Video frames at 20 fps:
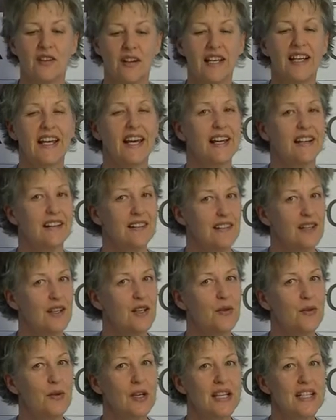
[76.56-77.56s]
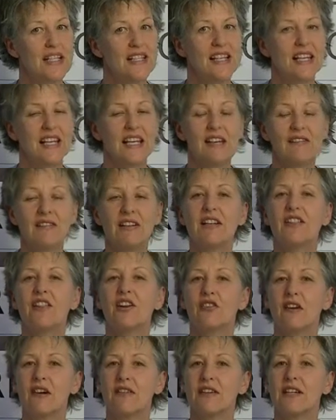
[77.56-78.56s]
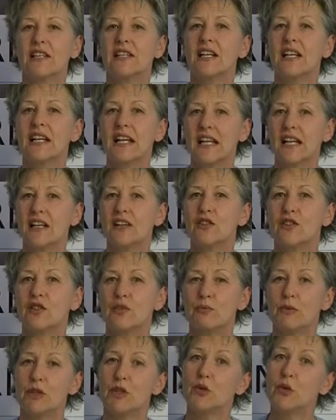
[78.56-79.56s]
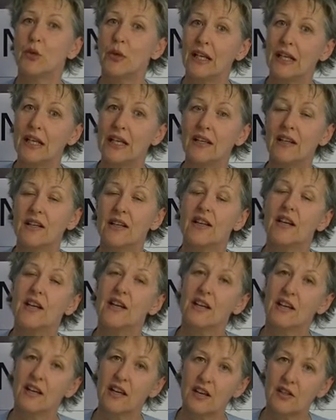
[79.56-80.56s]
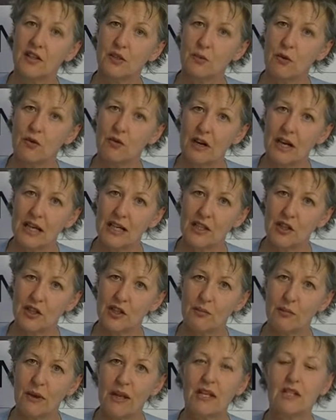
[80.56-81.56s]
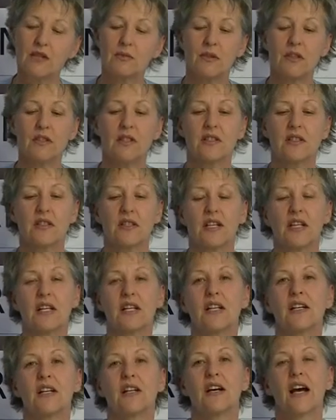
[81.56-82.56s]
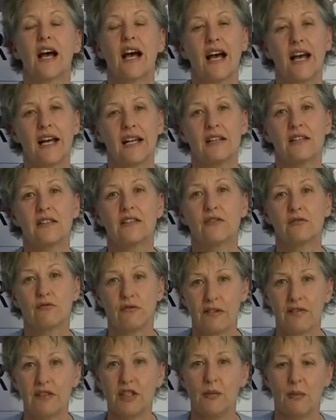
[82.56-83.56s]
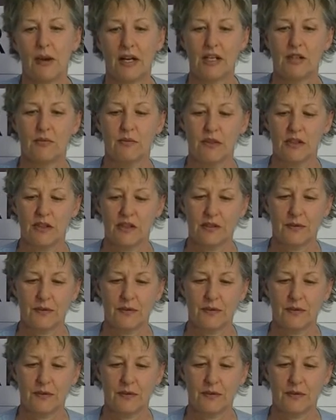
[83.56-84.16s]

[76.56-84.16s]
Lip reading: again, we can see even in the graphic the link between customer relationship management and revenue management.